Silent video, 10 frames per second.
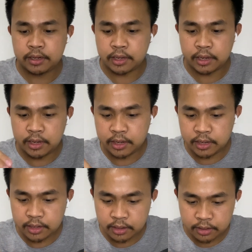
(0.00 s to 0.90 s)

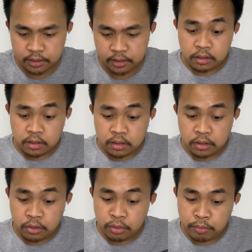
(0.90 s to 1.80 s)
And
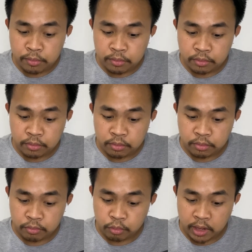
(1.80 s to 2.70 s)

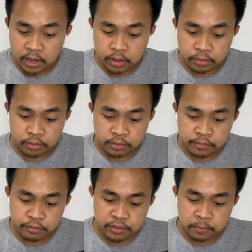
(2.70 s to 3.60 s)
oh wow,
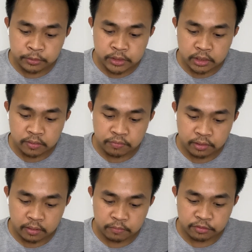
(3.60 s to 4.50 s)
remove the protective
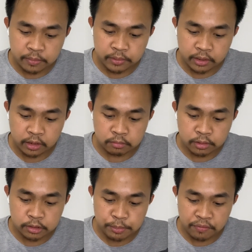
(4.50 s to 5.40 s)
film from the
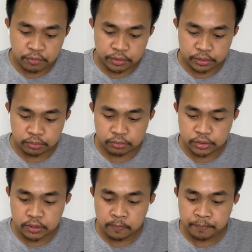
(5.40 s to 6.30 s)
earbuds before
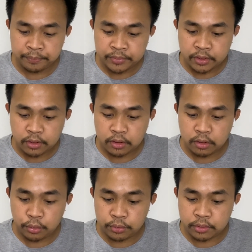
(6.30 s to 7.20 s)
use.
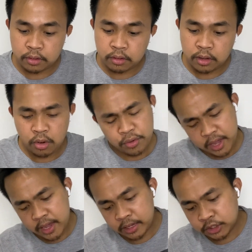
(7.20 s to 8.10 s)
Oh,
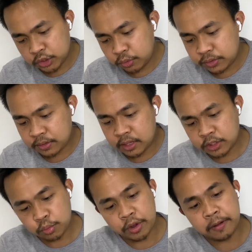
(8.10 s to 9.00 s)
okay, it shows
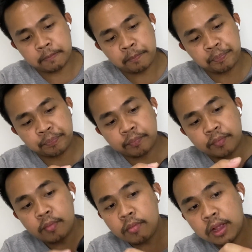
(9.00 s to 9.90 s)
this one,
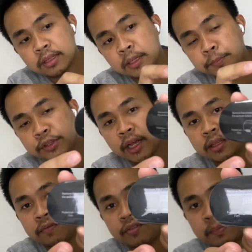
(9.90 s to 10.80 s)
the
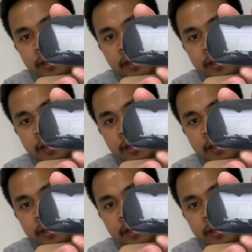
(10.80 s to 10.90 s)
protective film.